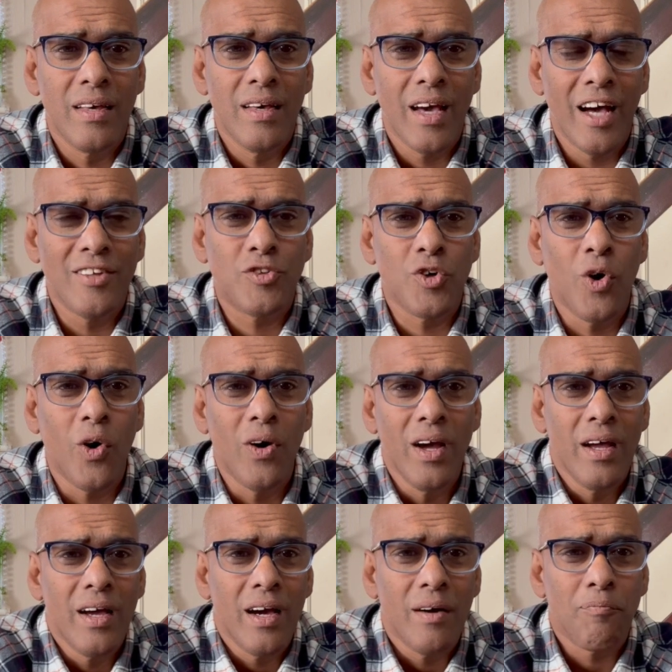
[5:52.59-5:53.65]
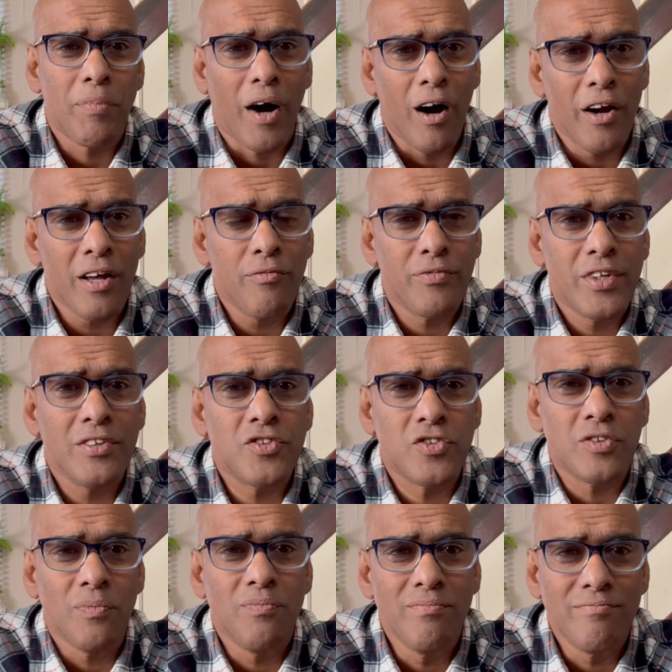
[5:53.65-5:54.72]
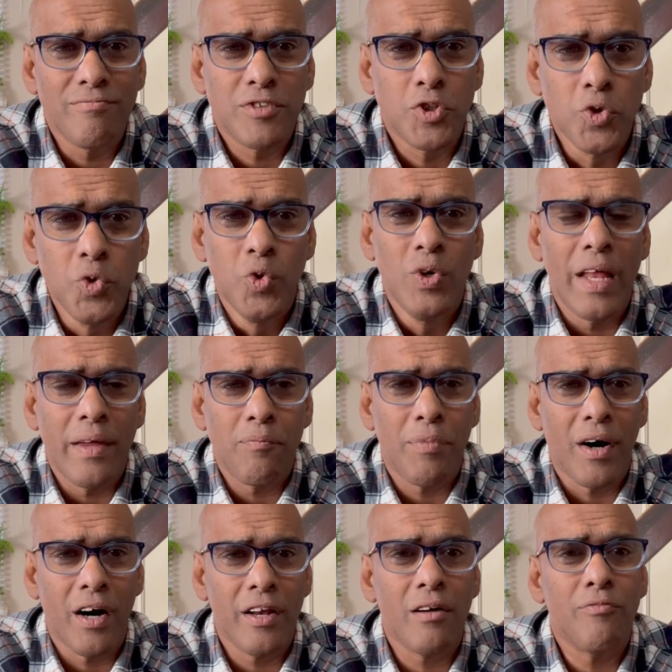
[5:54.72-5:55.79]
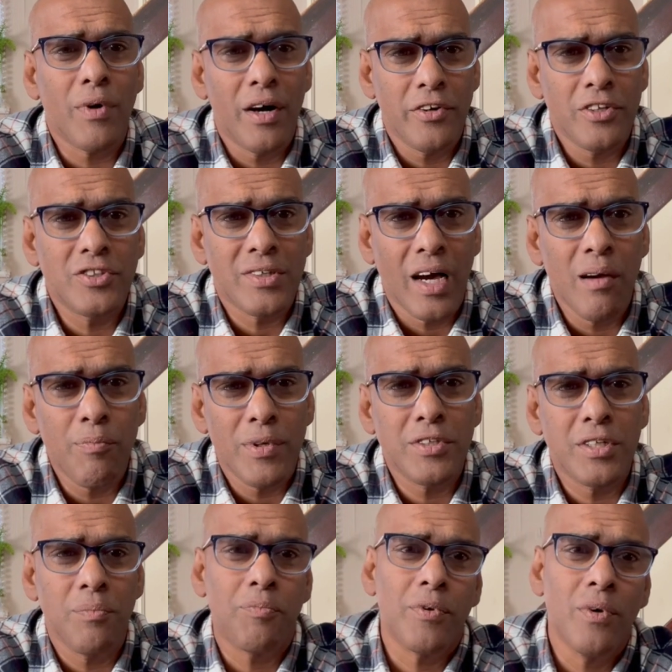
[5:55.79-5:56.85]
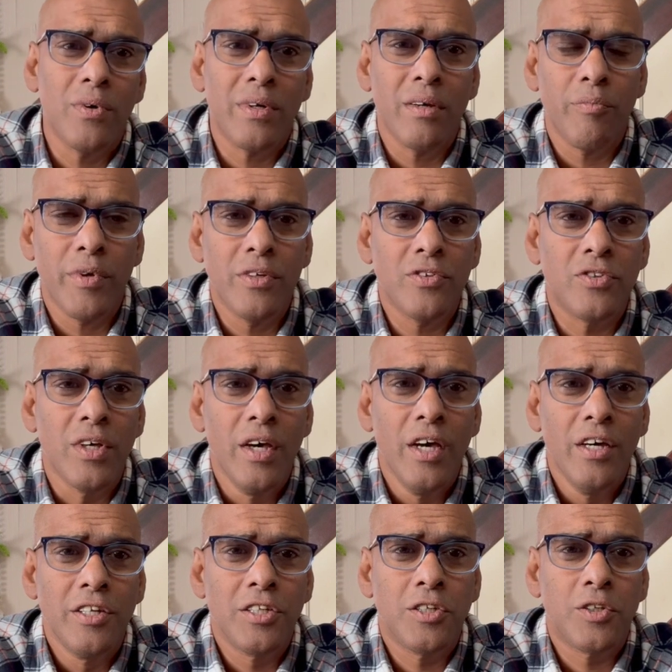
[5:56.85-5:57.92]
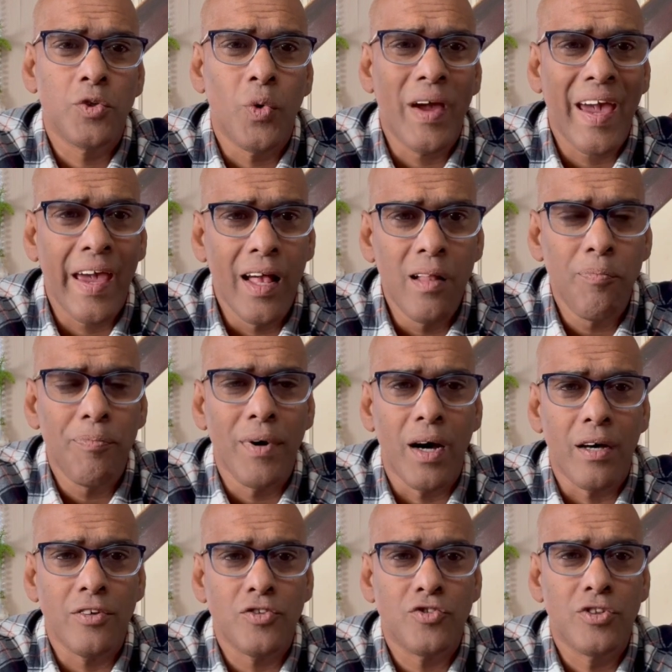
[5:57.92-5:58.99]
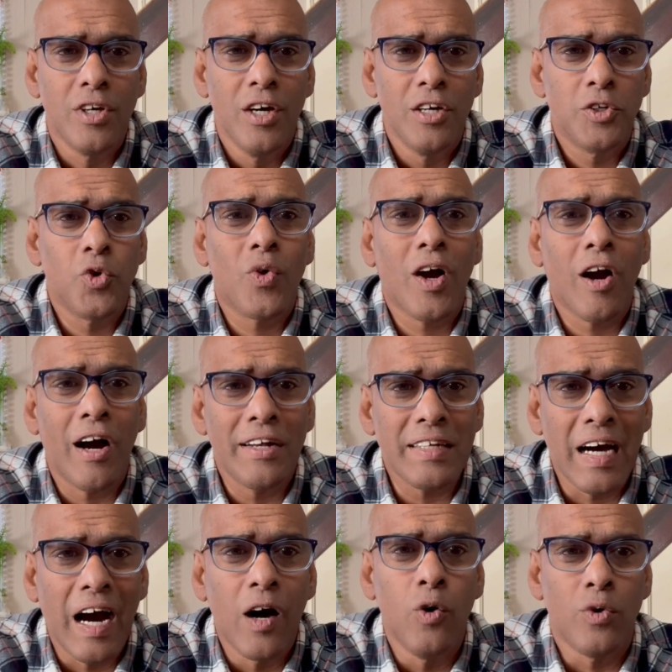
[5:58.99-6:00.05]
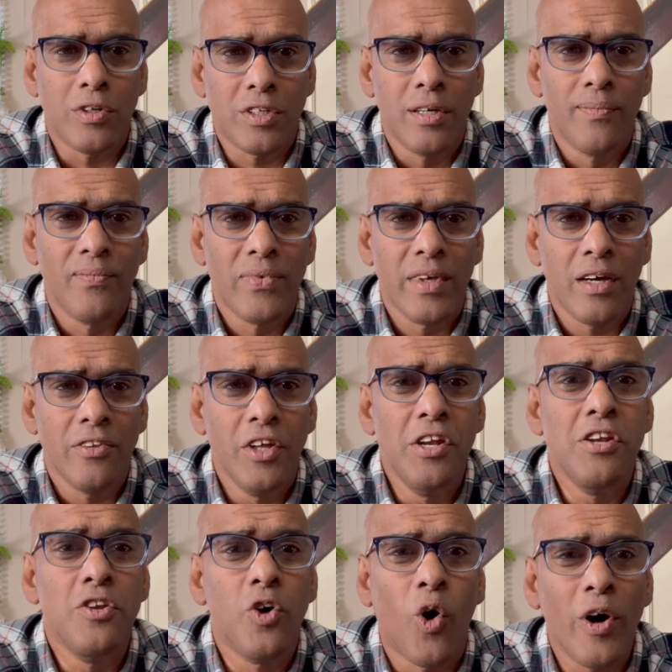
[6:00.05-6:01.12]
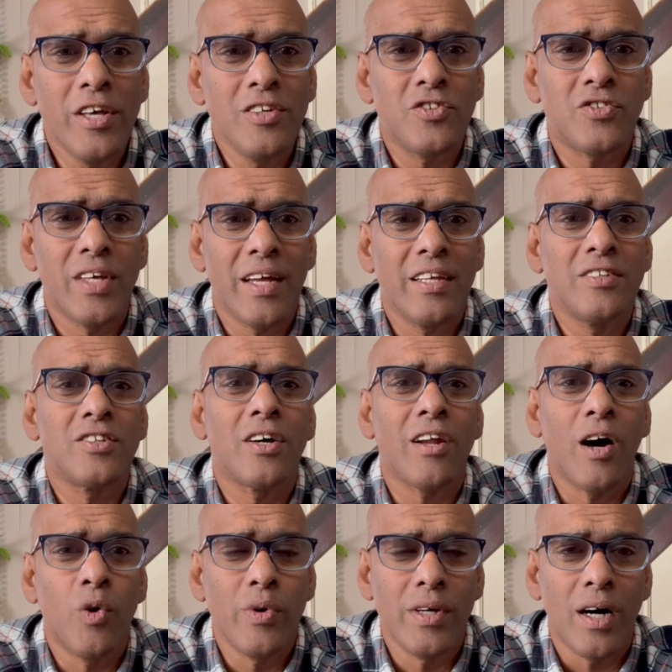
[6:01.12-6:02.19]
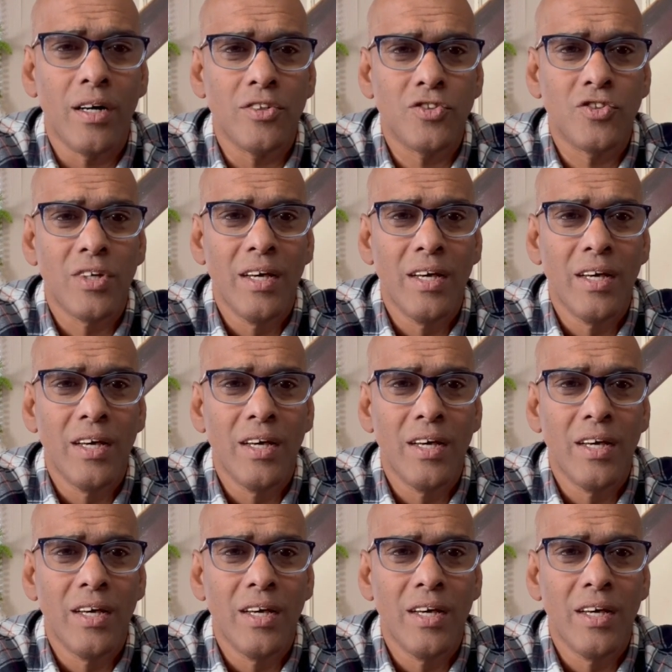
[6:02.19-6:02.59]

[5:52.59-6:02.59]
And so part of this tool and part of our discipleship program is to help us to cut out the noise that is around us